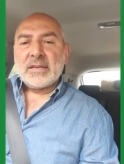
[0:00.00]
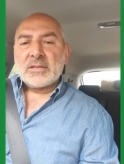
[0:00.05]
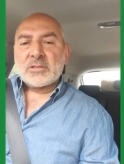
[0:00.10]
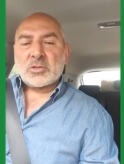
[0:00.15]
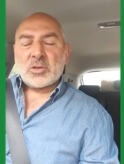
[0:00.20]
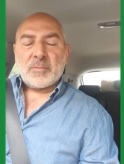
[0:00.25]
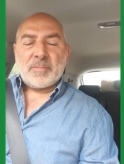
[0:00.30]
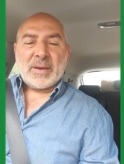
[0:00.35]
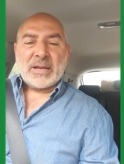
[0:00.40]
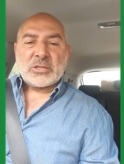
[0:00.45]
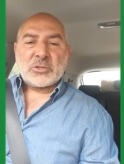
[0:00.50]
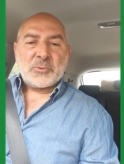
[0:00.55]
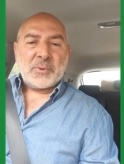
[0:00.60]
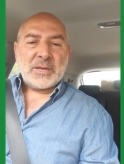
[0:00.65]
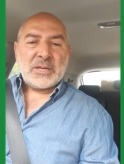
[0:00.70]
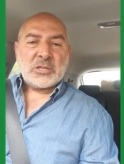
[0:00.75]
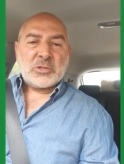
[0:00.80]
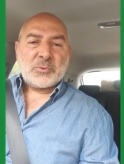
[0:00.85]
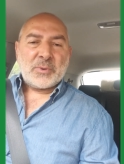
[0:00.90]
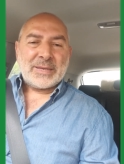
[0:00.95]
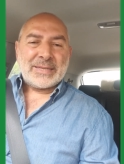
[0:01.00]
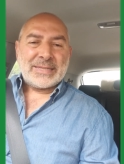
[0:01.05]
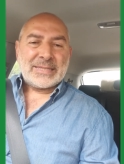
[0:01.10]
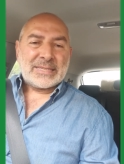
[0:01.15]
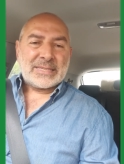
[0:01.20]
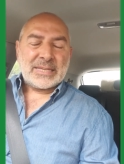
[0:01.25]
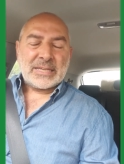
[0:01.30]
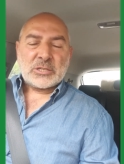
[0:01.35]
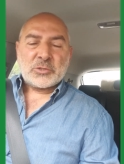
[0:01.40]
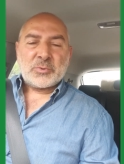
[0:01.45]
So by
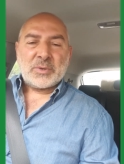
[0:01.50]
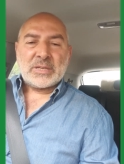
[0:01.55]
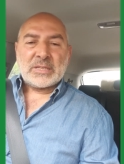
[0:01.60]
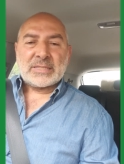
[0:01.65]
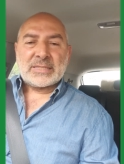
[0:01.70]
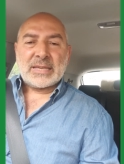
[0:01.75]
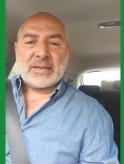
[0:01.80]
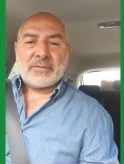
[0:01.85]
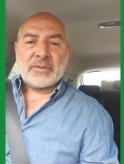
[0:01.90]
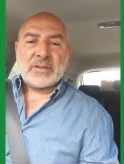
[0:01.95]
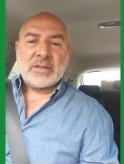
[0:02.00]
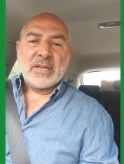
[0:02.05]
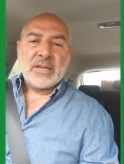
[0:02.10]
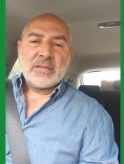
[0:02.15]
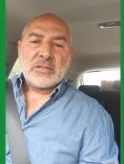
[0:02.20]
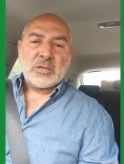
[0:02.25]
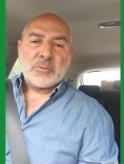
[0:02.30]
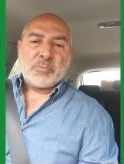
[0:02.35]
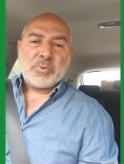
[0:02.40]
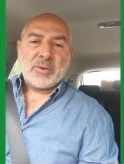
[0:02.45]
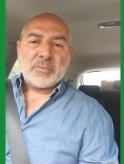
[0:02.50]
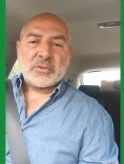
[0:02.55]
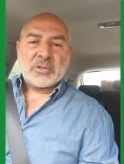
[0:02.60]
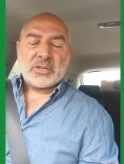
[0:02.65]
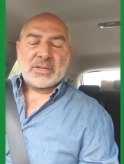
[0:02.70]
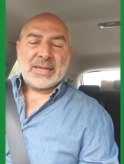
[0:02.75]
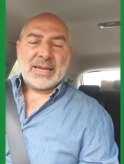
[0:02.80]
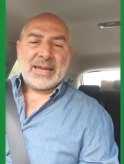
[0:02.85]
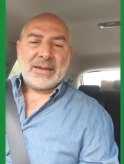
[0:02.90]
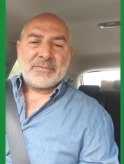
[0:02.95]
2026, 27, you're probably
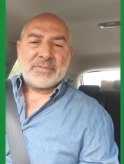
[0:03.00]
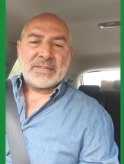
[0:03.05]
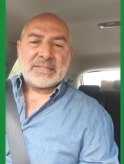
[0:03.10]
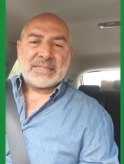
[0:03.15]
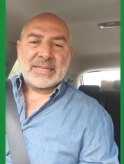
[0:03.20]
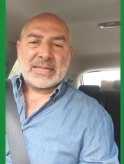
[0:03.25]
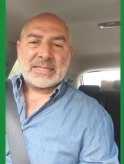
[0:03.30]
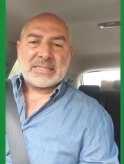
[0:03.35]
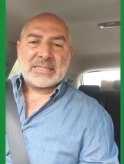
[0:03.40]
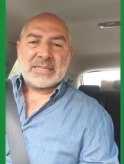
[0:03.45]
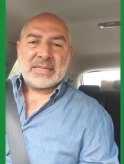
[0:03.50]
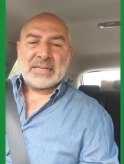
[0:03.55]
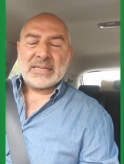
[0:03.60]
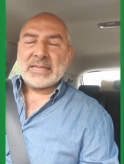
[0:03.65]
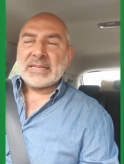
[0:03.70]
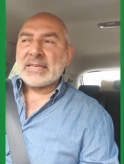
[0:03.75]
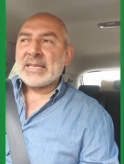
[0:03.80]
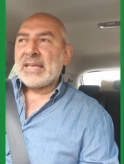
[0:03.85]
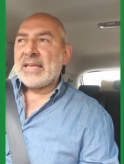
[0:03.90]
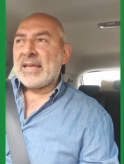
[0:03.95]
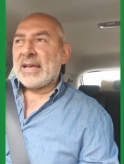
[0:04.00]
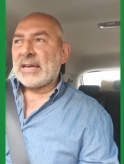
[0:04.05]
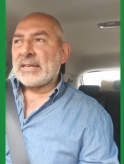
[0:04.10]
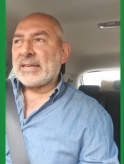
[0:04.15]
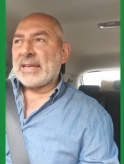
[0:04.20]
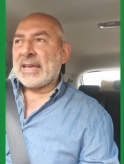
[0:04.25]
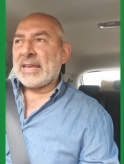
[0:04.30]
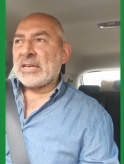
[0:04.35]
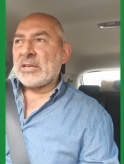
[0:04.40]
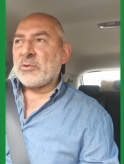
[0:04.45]
going to have the debt ceiling at
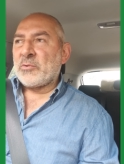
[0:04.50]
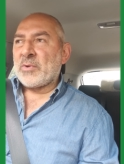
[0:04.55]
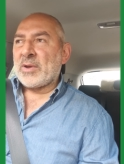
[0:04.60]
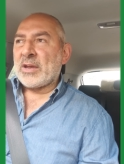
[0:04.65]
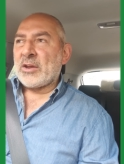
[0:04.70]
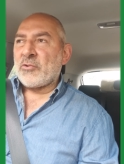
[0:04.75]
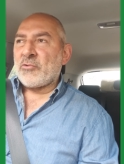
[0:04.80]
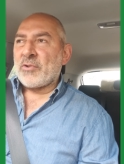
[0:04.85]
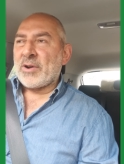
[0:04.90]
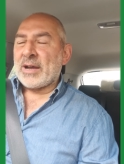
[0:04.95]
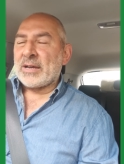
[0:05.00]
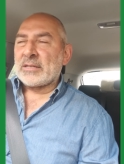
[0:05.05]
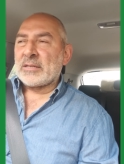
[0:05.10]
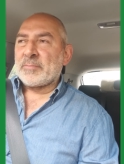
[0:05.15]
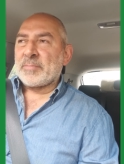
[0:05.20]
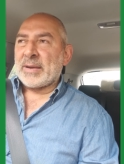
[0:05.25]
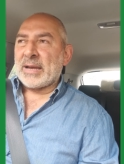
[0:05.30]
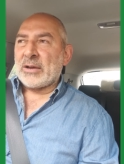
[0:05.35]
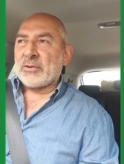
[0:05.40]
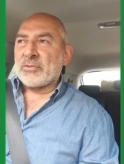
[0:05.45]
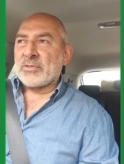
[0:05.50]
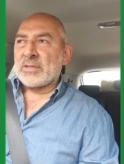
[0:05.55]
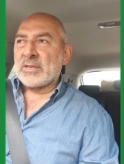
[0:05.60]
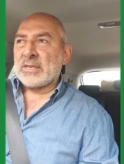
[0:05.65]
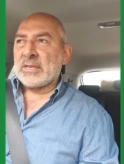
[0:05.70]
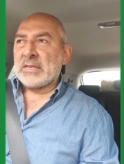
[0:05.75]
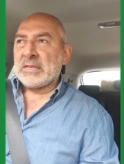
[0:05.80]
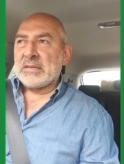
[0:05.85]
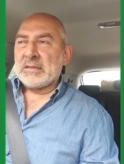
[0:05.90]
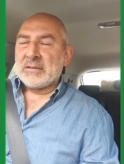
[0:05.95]
anywhere around about
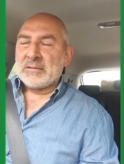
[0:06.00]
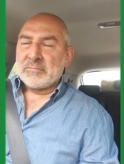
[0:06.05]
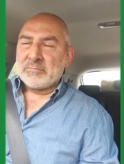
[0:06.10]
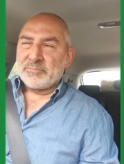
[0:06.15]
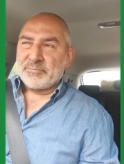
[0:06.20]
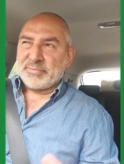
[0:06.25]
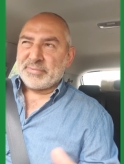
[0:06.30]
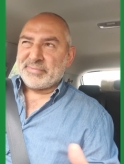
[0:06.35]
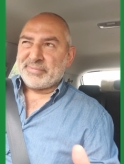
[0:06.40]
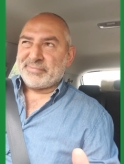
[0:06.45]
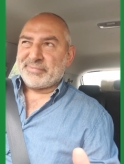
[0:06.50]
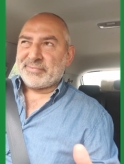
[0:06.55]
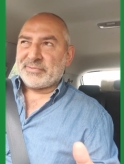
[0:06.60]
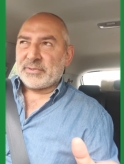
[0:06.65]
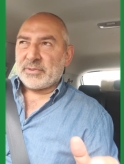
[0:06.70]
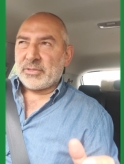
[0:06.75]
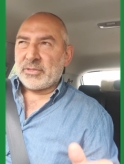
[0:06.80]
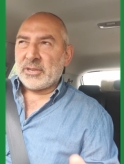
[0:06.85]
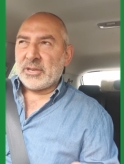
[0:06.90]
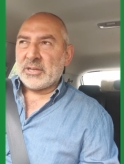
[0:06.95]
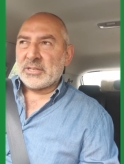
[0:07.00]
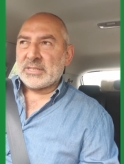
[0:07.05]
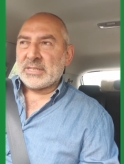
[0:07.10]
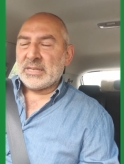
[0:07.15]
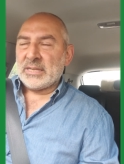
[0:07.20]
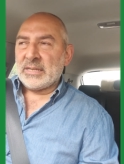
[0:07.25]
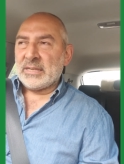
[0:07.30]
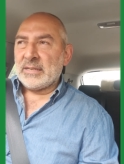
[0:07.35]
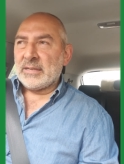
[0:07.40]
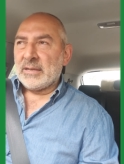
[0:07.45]
the
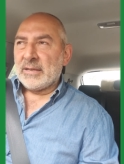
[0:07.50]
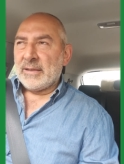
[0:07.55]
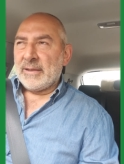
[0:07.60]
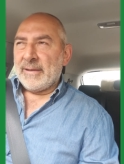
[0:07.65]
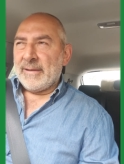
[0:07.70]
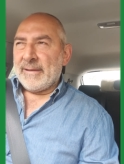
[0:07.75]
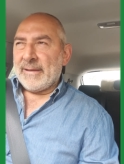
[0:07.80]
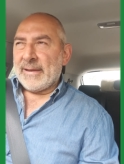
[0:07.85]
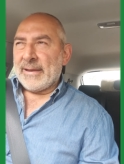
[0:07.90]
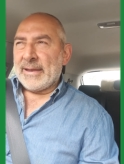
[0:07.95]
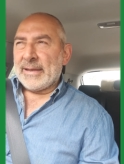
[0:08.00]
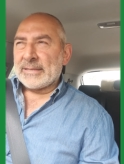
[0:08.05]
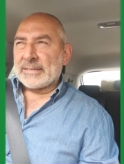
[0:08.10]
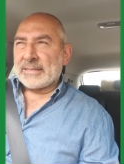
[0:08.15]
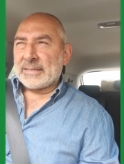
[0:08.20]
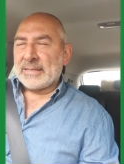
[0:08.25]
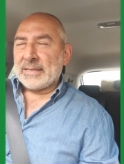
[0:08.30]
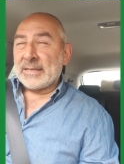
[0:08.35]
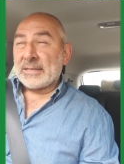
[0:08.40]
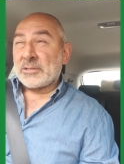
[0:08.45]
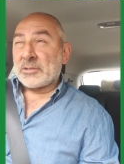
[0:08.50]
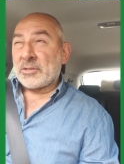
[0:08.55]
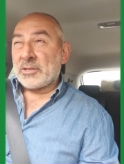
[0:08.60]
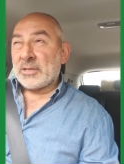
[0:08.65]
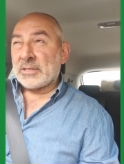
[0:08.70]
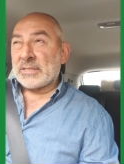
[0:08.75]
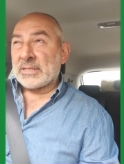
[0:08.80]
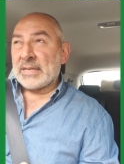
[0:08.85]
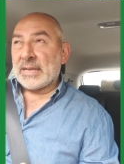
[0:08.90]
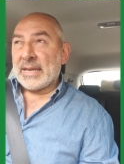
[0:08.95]
36,
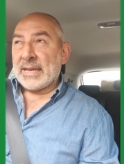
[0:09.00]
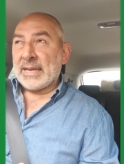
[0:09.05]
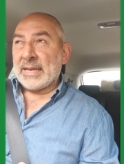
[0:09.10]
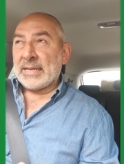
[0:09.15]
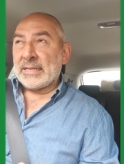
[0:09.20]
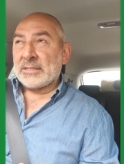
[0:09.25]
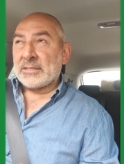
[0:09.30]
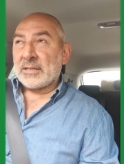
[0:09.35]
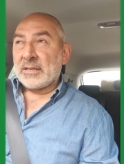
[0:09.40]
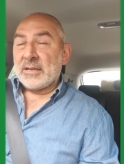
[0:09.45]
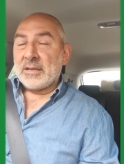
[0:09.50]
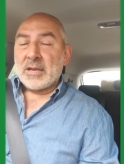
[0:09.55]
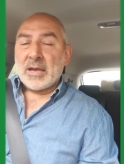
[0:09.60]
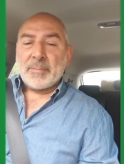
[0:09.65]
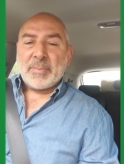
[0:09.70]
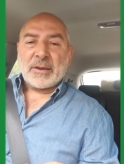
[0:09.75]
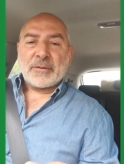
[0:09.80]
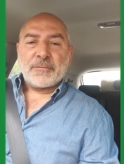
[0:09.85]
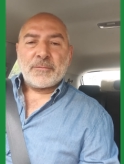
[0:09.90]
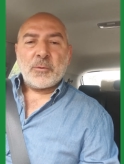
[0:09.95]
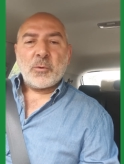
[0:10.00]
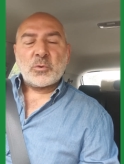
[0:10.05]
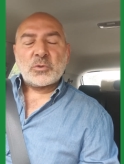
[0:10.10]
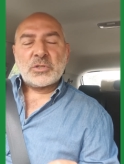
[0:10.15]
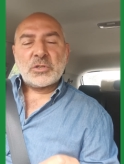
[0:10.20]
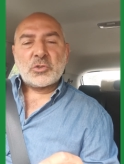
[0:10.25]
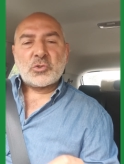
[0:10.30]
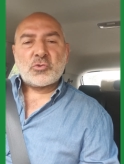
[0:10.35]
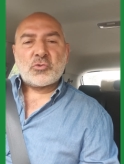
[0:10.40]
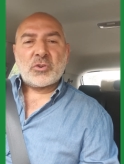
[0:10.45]
38, about
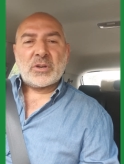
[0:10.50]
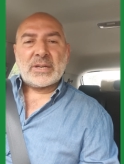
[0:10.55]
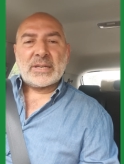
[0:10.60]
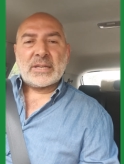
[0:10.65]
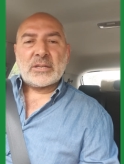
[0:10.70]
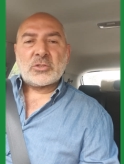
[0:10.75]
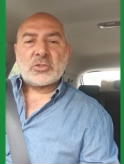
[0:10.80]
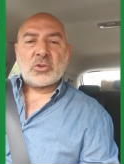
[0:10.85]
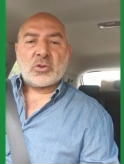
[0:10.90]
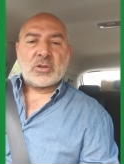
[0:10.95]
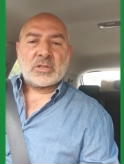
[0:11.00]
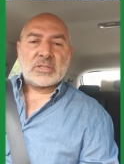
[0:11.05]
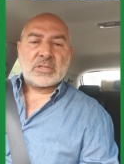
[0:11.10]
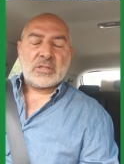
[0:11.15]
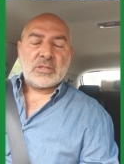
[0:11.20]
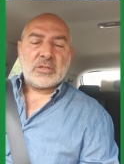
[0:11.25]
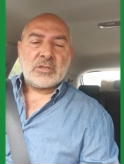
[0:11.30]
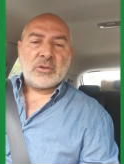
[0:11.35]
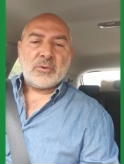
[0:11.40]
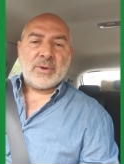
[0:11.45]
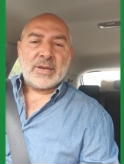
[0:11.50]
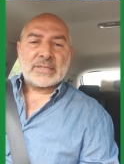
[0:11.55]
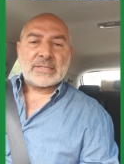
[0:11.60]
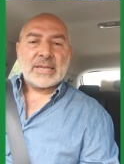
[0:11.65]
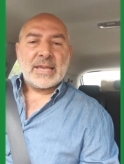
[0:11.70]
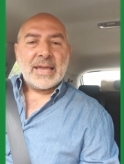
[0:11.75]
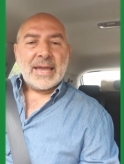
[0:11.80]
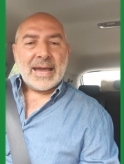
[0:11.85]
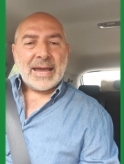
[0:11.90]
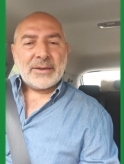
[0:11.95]
40 trillion dollars in the US.
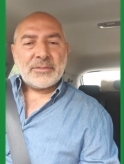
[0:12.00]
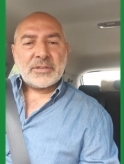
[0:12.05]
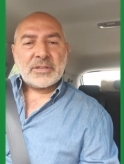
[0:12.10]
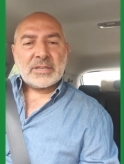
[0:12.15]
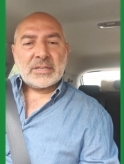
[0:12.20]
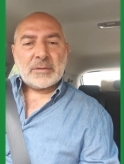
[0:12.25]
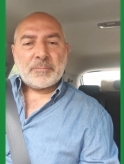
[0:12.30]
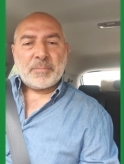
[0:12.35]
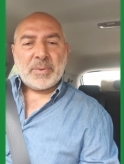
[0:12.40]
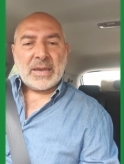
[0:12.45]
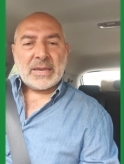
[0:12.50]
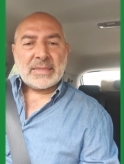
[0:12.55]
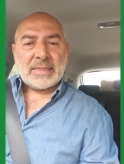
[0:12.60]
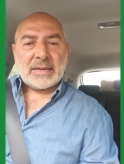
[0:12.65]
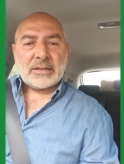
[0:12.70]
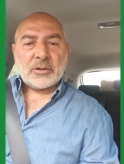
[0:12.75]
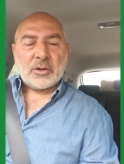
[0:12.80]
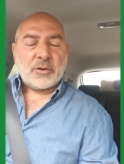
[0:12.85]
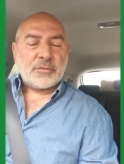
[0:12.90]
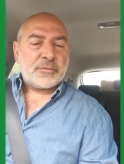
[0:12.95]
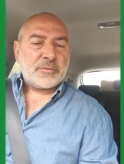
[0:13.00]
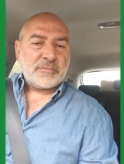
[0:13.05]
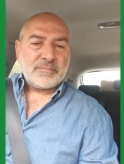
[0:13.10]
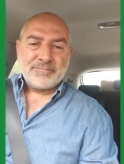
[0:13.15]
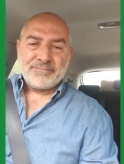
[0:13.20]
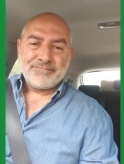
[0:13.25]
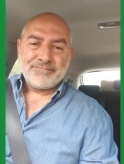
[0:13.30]
How are they going to pay that off?